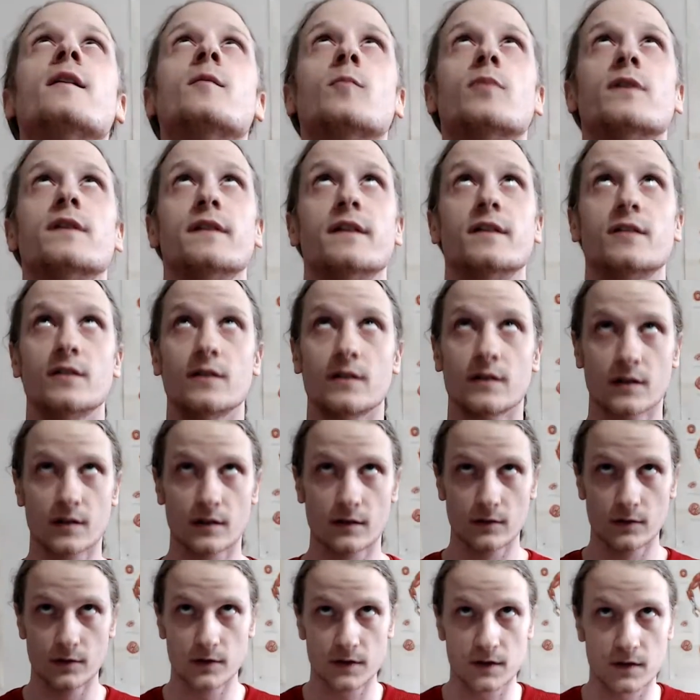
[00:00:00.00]
position to
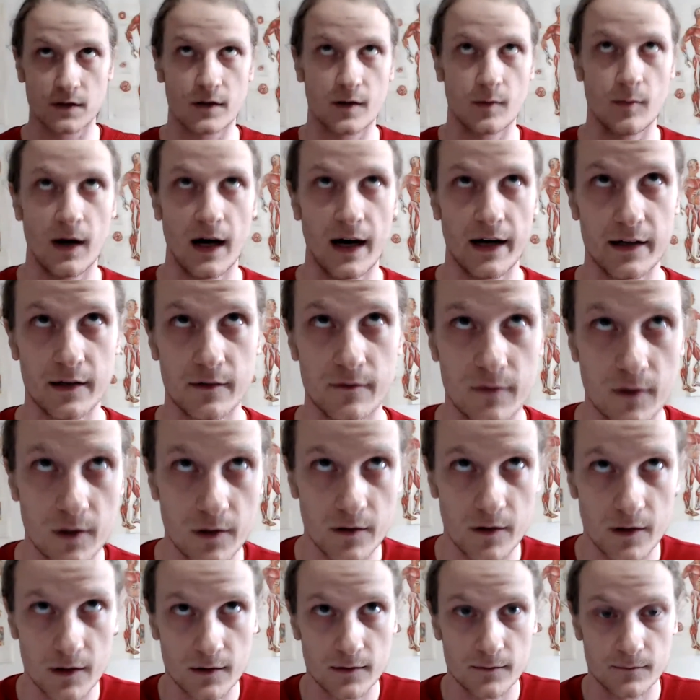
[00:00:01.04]
loosen the body further.